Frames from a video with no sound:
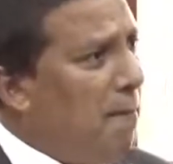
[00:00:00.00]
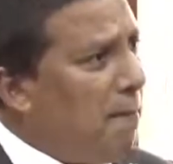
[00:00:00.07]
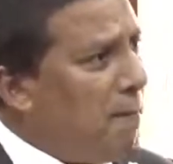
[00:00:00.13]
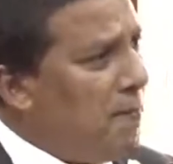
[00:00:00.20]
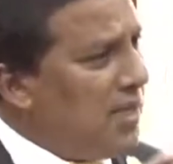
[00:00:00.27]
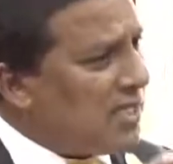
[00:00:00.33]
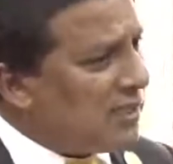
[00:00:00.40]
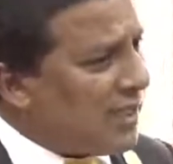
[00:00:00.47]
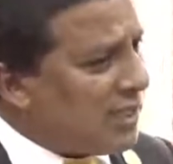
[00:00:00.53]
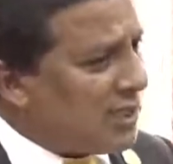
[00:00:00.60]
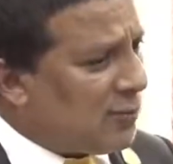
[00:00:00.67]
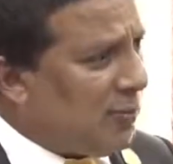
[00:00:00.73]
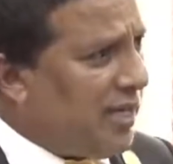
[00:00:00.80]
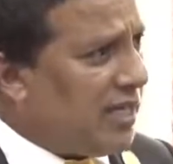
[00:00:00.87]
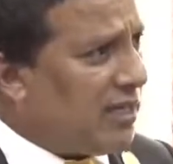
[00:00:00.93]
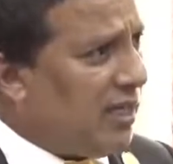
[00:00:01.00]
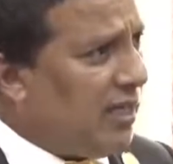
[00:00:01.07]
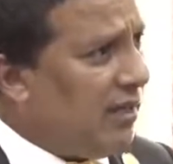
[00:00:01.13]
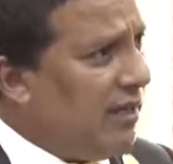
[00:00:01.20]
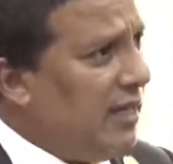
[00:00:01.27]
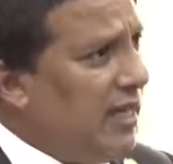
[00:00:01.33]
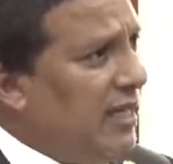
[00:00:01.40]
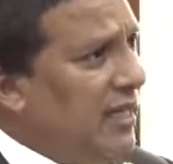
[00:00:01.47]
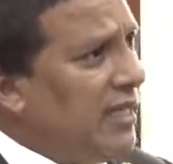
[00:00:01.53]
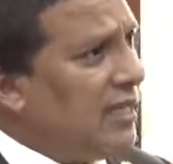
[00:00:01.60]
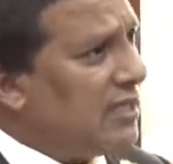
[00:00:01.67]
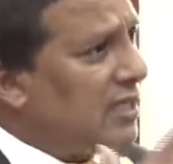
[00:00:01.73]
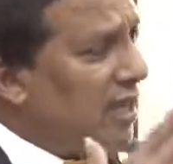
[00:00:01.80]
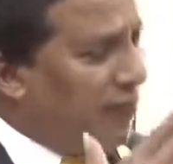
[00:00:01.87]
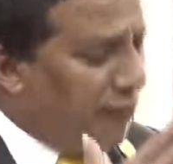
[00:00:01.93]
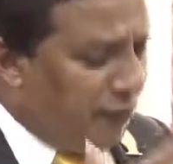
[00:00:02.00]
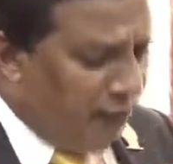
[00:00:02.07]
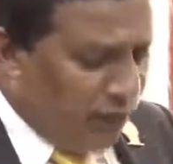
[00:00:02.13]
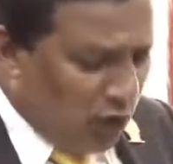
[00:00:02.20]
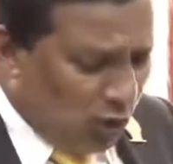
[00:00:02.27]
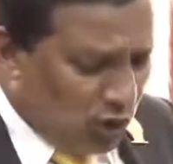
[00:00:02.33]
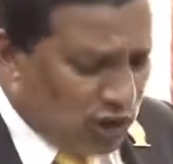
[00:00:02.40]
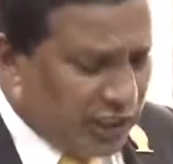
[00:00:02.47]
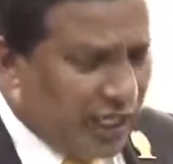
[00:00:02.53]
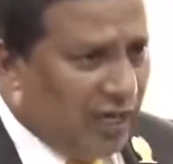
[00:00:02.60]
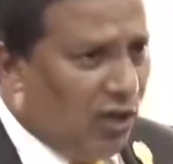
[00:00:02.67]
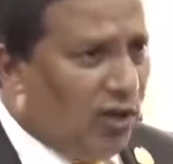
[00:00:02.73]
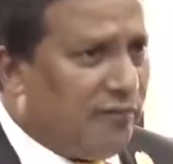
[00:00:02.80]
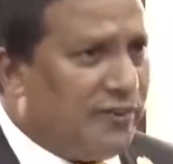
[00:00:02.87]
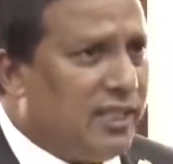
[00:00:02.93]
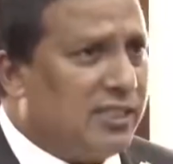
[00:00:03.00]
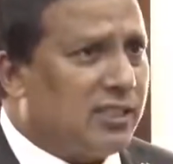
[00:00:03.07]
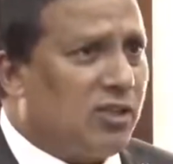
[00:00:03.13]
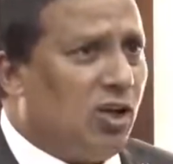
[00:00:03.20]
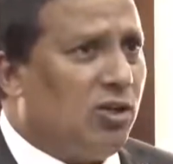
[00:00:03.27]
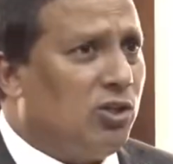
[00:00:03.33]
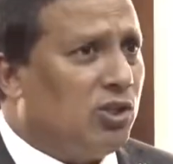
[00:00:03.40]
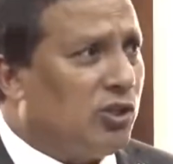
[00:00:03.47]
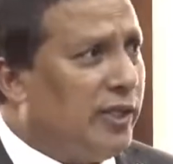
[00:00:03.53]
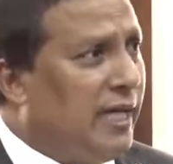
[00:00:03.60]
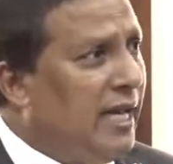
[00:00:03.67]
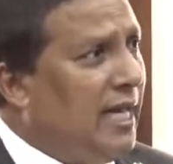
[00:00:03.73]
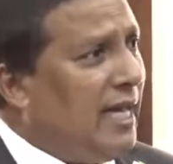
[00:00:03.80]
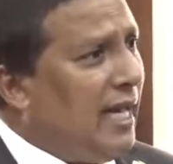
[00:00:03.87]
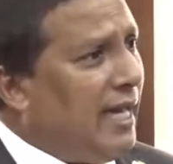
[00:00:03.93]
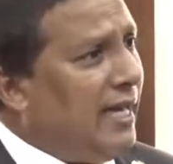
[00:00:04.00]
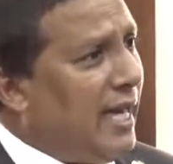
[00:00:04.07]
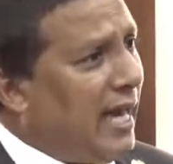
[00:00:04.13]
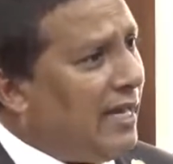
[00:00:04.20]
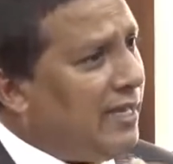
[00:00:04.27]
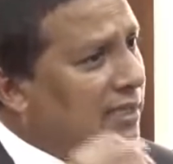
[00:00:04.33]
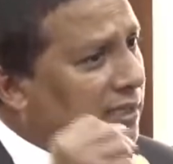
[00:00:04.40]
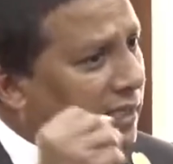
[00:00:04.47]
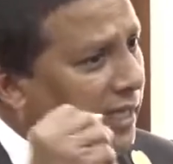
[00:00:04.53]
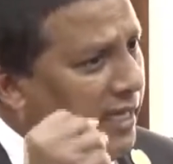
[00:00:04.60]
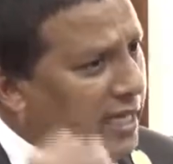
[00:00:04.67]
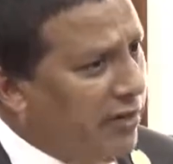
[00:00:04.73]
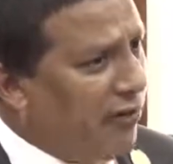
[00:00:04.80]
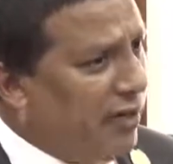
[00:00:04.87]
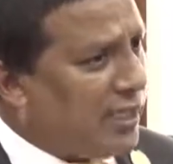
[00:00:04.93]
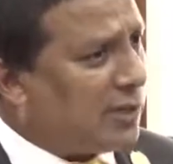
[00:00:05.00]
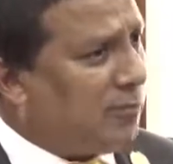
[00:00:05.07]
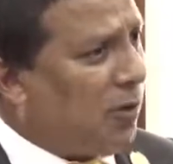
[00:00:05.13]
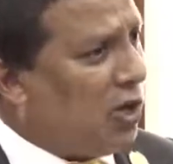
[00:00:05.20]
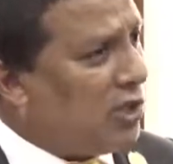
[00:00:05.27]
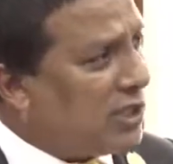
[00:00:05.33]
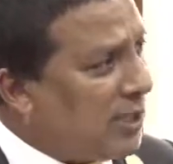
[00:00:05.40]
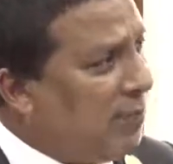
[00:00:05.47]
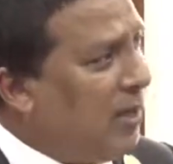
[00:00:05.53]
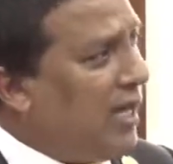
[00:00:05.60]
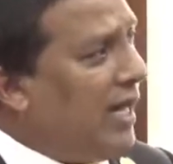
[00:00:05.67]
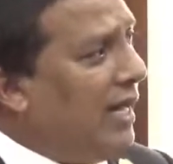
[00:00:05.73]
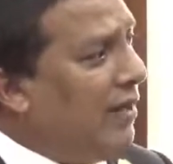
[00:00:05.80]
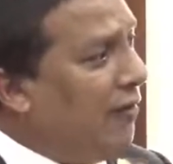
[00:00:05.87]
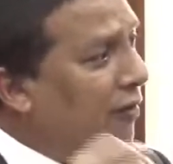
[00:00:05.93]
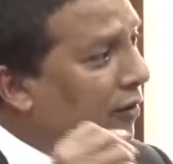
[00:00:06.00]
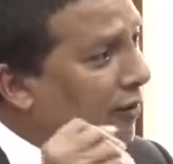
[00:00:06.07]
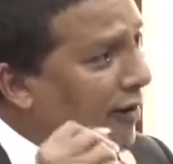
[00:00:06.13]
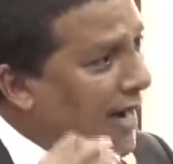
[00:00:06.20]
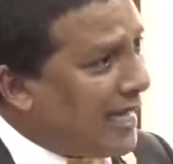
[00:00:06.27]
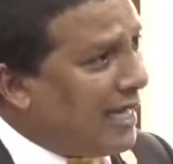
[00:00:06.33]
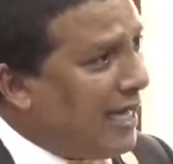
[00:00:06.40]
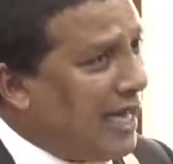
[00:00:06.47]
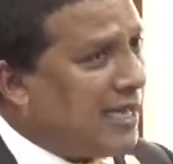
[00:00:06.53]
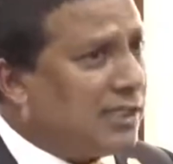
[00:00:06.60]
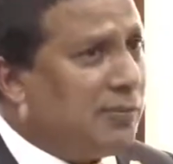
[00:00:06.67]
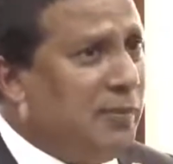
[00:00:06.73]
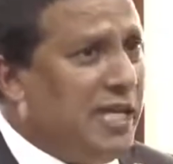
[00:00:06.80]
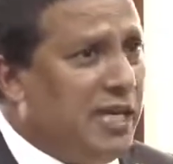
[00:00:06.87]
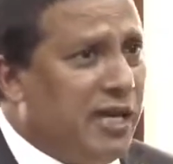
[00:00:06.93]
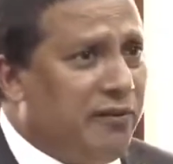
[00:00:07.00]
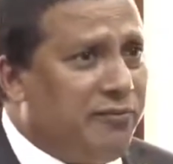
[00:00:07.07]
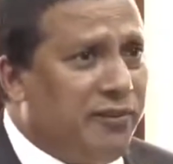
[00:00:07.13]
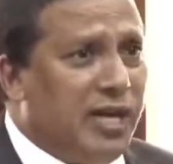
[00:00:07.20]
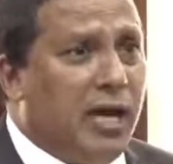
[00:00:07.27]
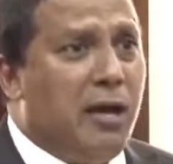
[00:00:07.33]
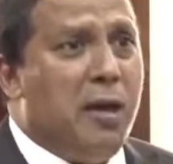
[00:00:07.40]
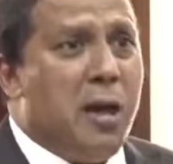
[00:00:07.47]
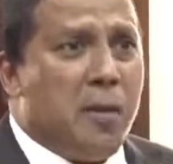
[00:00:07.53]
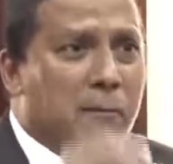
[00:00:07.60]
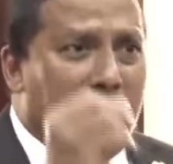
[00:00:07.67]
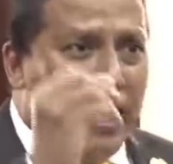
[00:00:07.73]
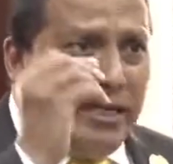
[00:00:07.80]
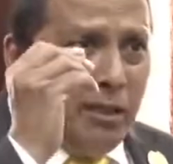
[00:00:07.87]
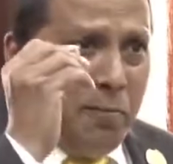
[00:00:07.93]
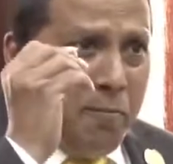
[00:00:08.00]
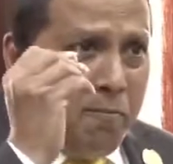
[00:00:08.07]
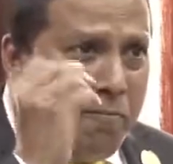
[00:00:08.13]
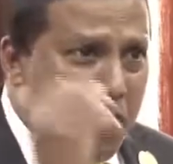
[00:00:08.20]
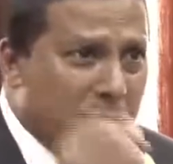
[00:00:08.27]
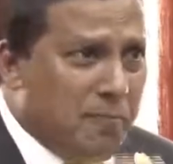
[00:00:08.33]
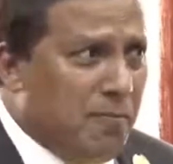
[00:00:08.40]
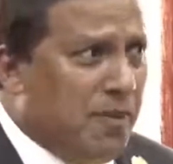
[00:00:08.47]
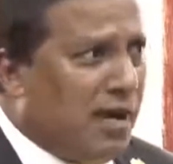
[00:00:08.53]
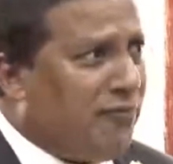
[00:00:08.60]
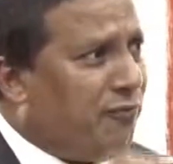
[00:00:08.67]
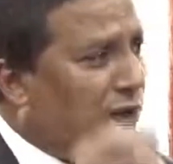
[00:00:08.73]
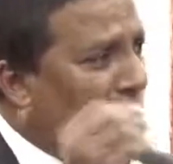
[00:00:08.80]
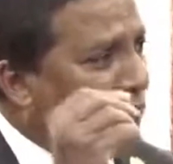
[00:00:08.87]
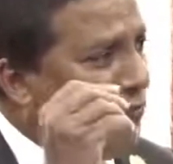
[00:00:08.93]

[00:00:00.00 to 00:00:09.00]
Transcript: Mr. Speaker, it is the future of this country and that is irresponsible and reckless behavior by the member for